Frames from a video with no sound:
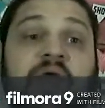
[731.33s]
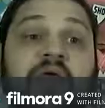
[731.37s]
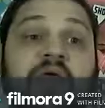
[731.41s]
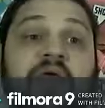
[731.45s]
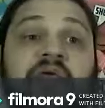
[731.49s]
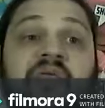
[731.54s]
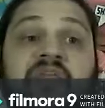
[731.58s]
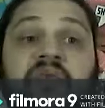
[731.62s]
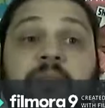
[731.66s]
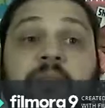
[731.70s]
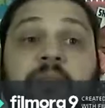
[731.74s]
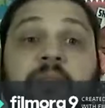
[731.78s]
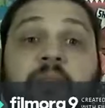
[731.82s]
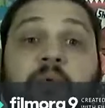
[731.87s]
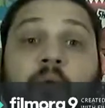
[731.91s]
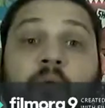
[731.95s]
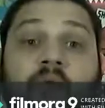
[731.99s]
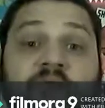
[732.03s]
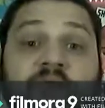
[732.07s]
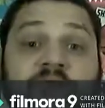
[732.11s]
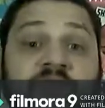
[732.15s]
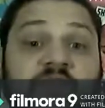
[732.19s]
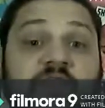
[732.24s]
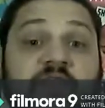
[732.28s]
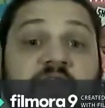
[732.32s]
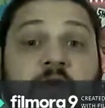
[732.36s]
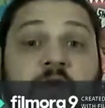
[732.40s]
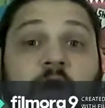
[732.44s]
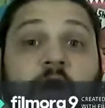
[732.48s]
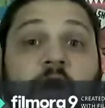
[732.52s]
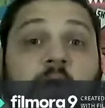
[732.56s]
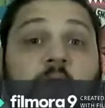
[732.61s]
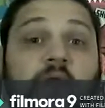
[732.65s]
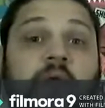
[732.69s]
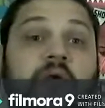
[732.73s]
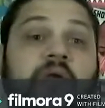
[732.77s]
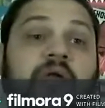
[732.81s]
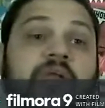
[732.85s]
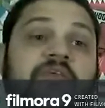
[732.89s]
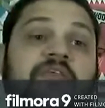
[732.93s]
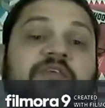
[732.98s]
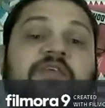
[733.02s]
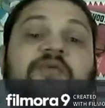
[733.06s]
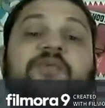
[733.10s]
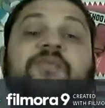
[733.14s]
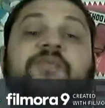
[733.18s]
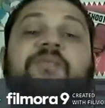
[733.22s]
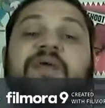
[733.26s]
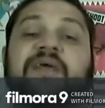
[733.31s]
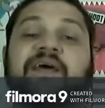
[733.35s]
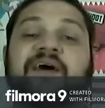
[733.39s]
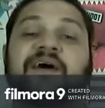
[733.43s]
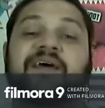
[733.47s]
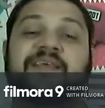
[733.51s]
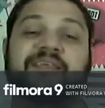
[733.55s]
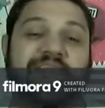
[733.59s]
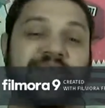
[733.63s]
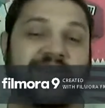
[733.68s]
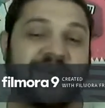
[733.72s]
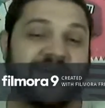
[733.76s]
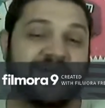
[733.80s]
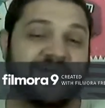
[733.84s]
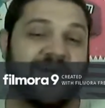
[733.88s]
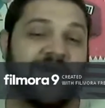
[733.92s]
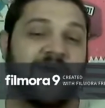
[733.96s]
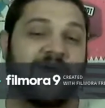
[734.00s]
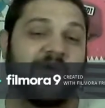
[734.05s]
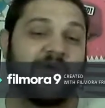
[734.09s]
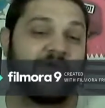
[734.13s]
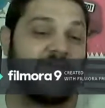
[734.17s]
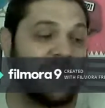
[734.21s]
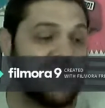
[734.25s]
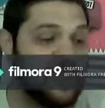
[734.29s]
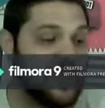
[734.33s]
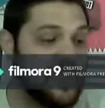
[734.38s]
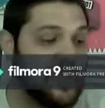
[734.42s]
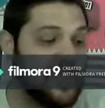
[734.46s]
is embrace the awkwardness, because it is awkward.